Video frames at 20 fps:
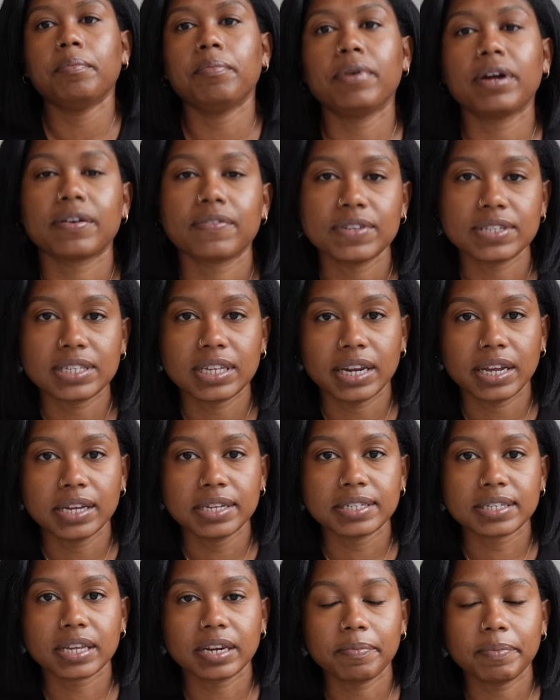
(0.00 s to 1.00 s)
Breakfast today
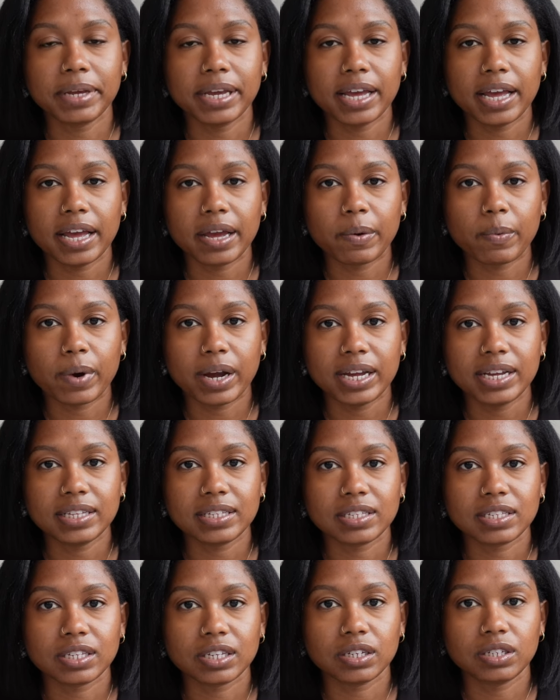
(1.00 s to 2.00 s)
is gonna be egg
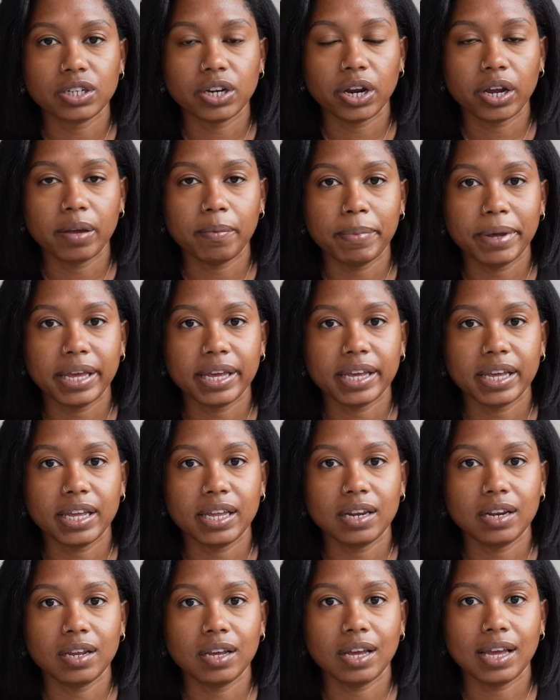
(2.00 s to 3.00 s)
whites, turkey
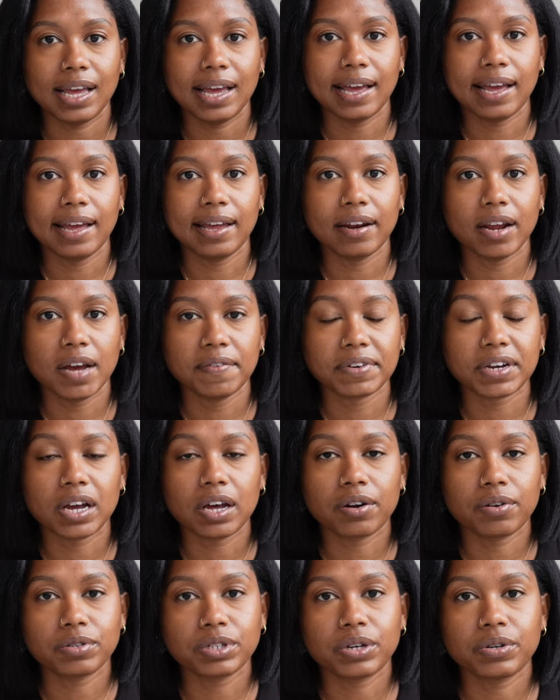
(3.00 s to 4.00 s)
bacon, and
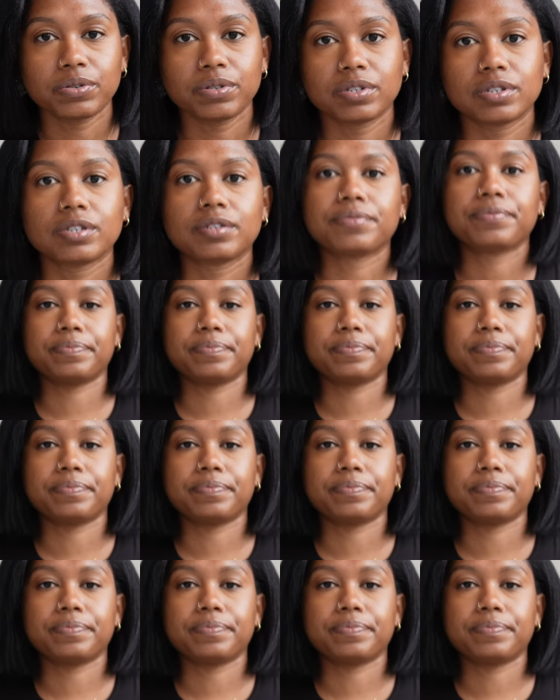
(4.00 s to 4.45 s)
avocado toast.